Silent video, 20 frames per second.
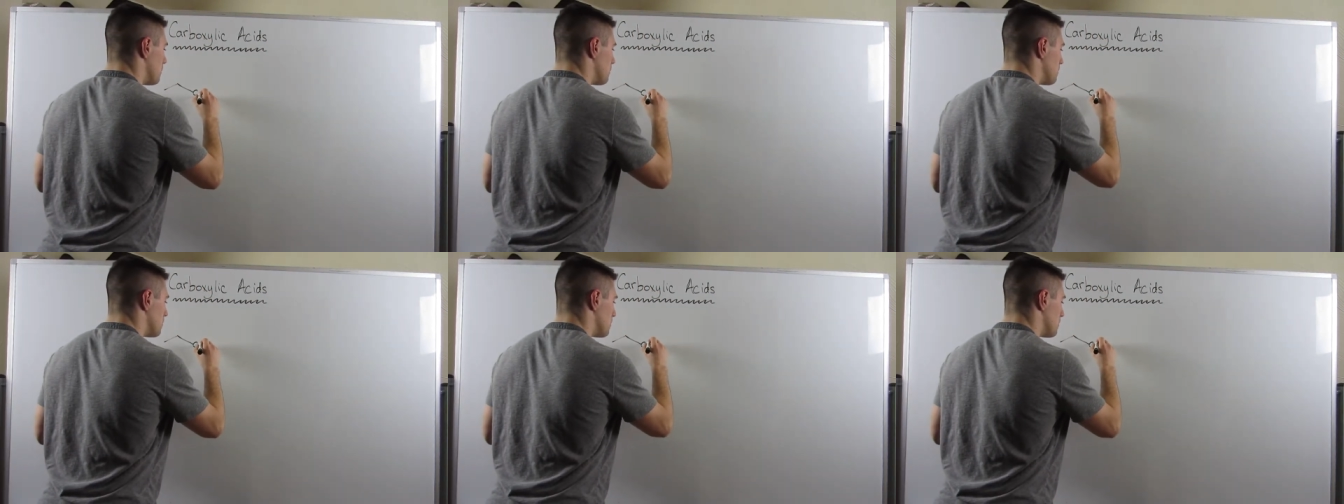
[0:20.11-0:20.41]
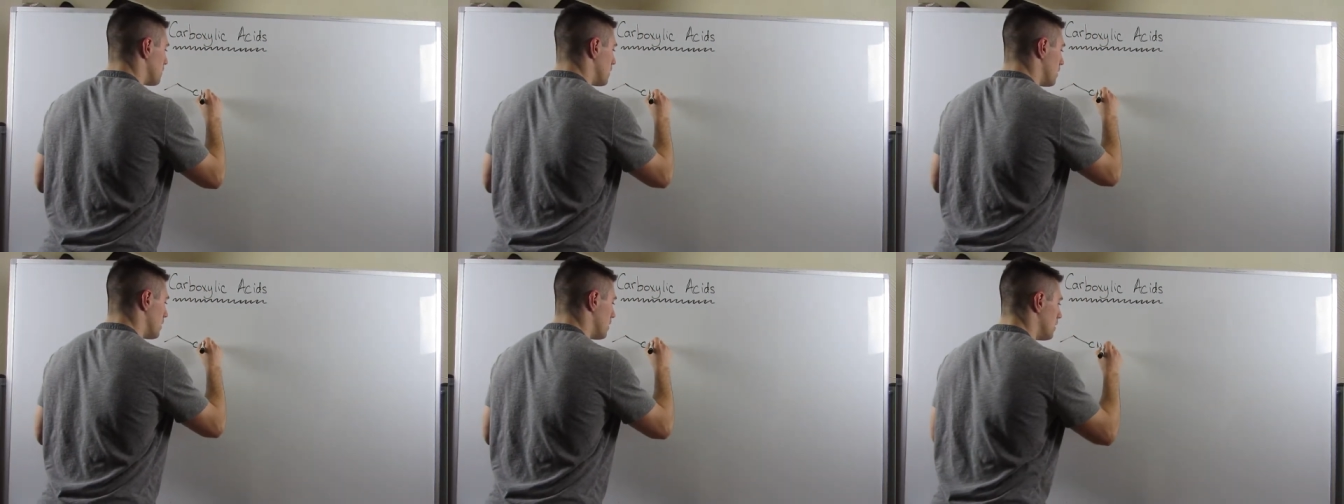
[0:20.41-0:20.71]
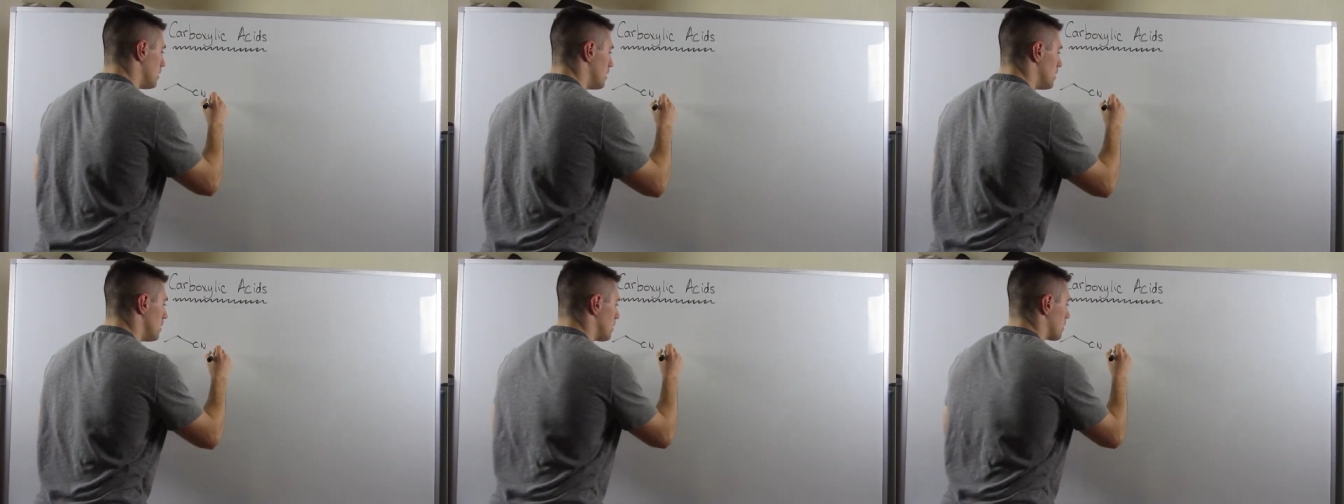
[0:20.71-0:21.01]

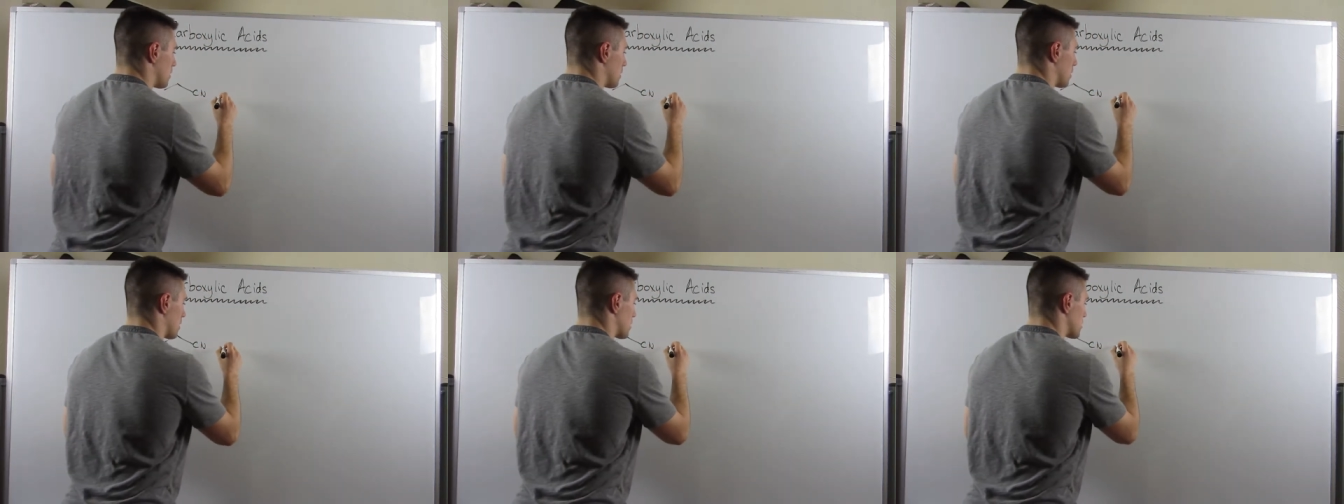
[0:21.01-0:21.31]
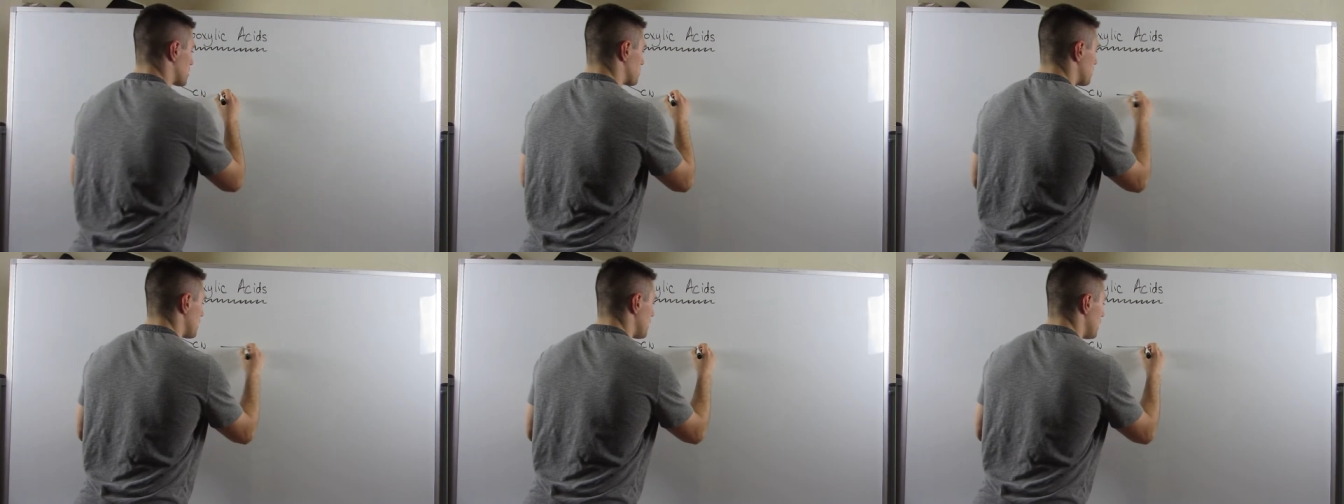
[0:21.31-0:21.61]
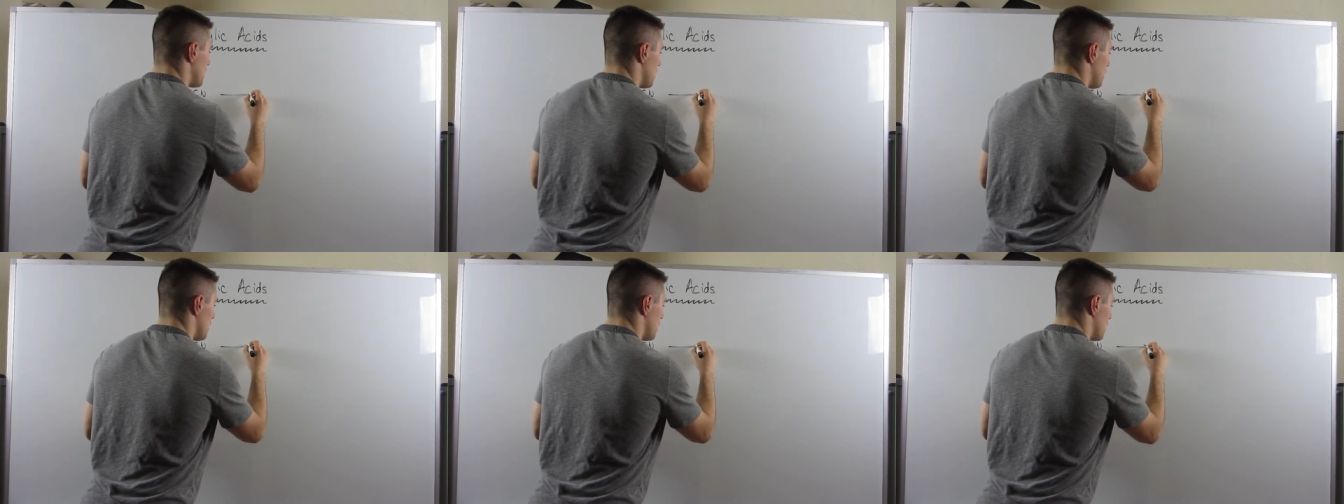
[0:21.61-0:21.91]
I'm going to
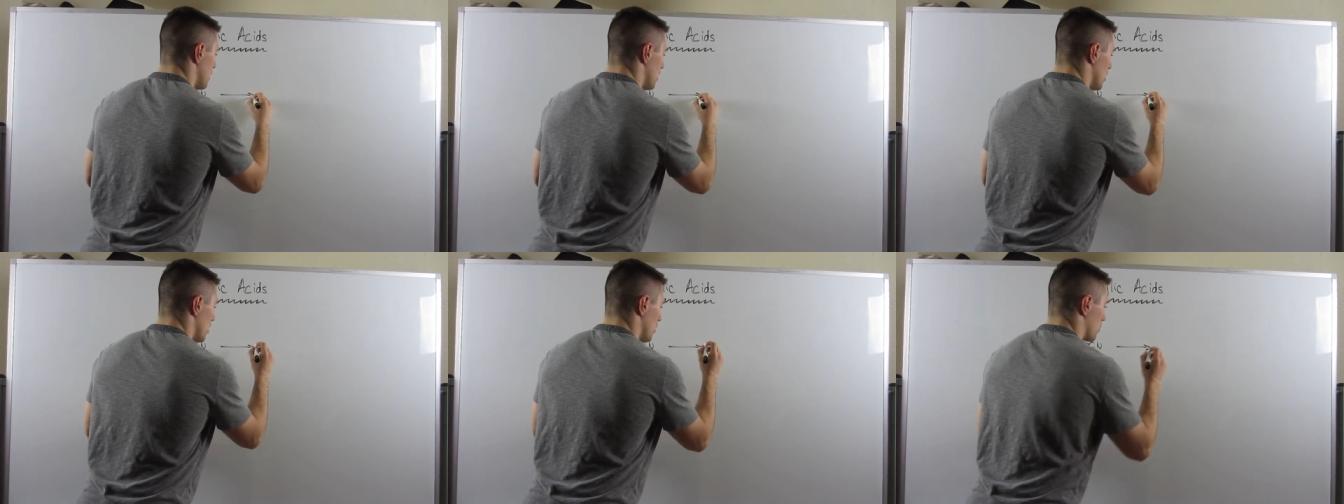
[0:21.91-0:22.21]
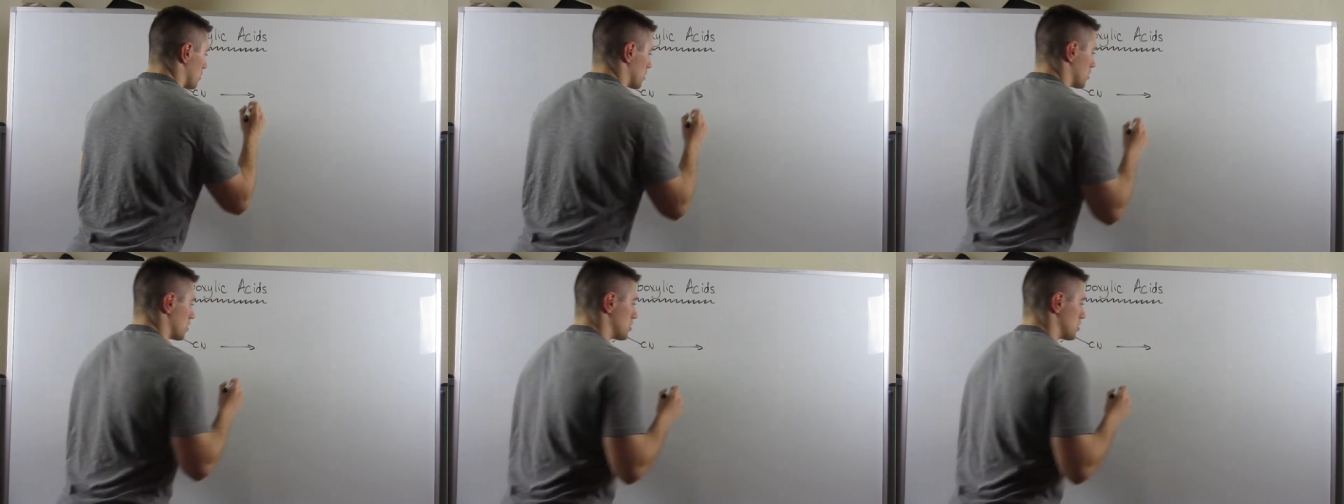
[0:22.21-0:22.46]
explain it, we're